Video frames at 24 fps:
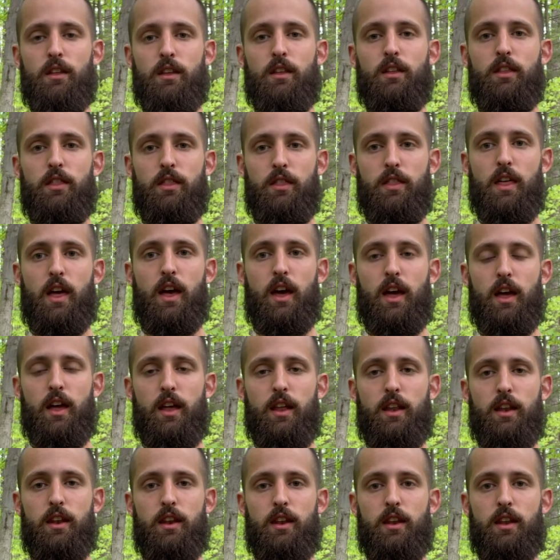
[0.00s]

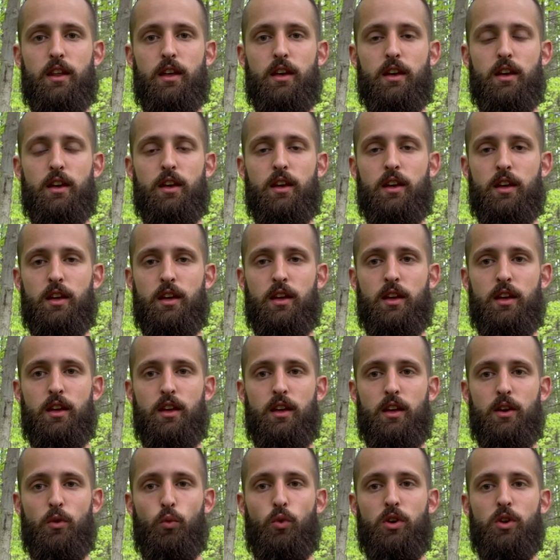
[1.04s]
then
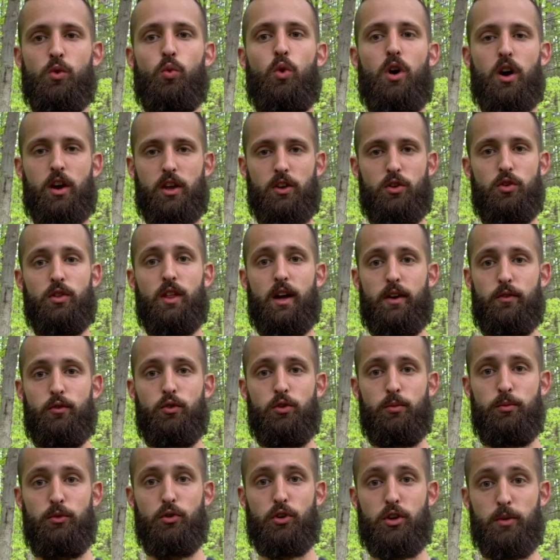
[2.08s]
when you walk into that
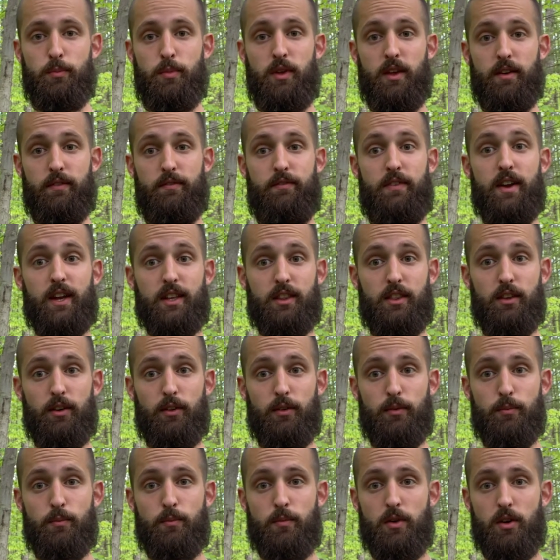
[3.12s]
room, you could be a
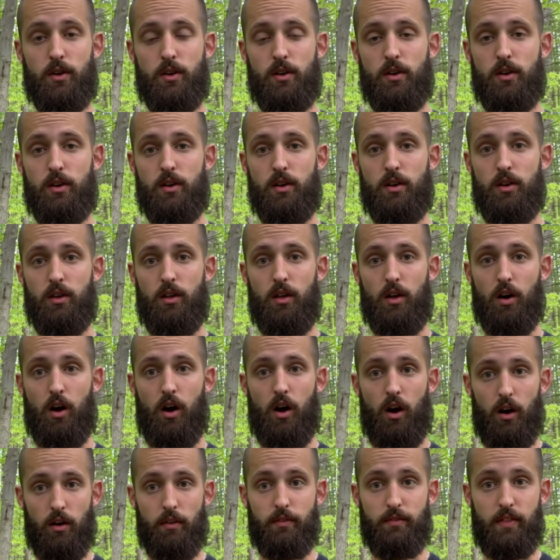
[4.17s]
victim
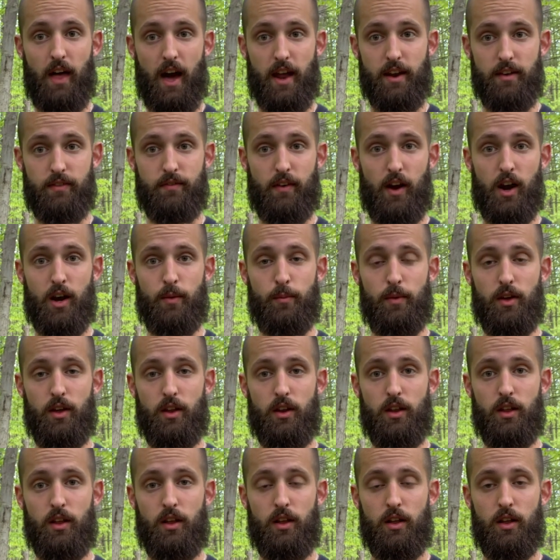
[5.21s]
of that environment.
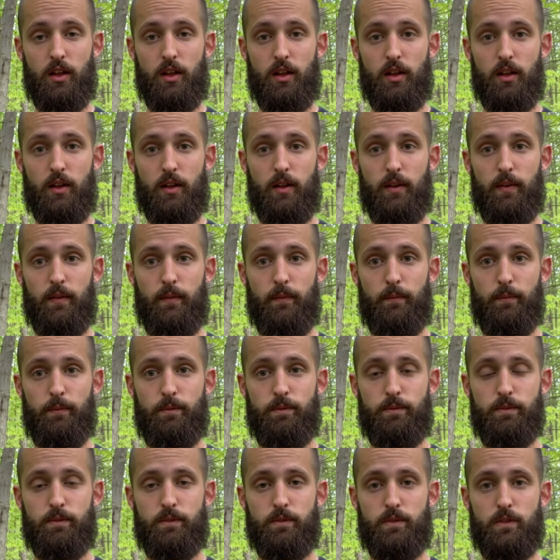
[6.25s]

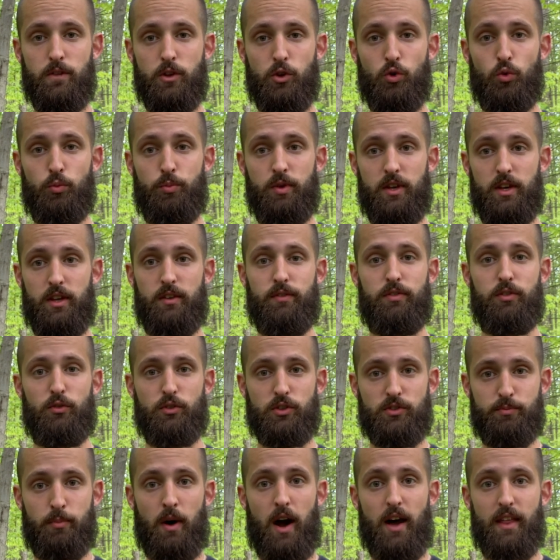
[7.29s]
You'll be influenced
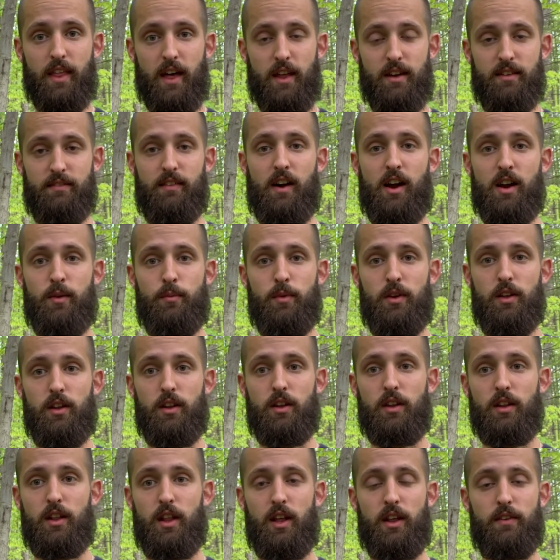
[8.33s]
by that environment.
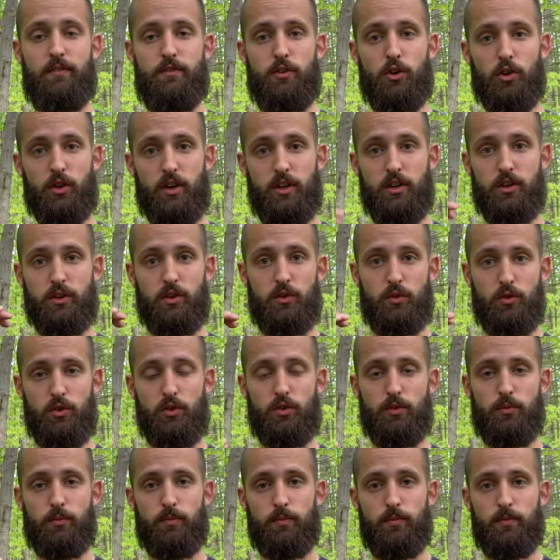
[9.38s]
If you're in your
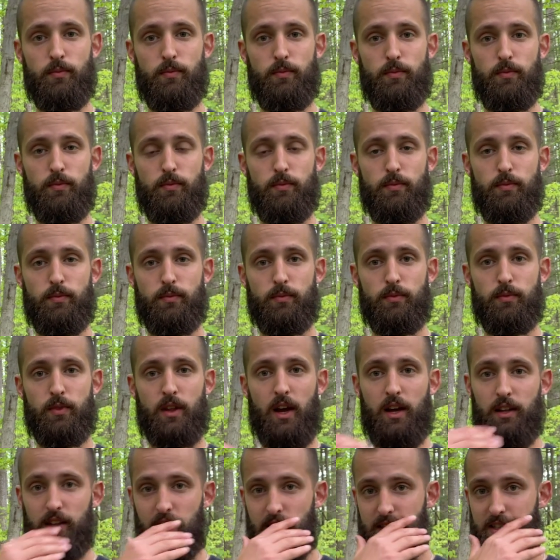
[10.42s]
room
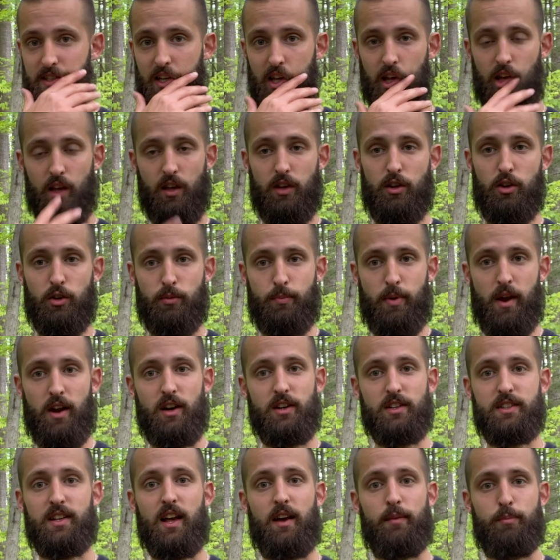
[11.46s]
and let's say your
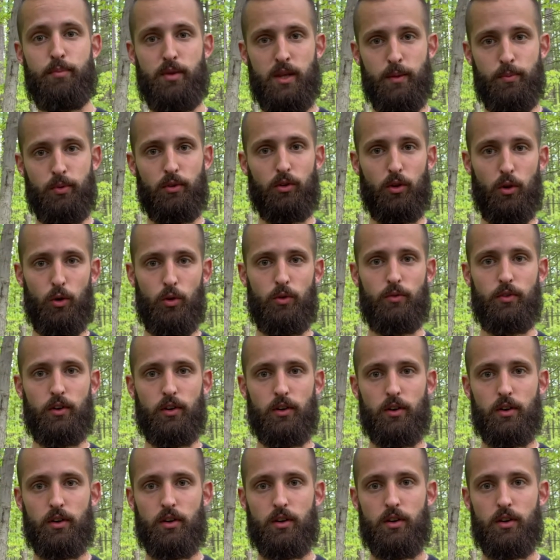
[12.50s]
parents have people over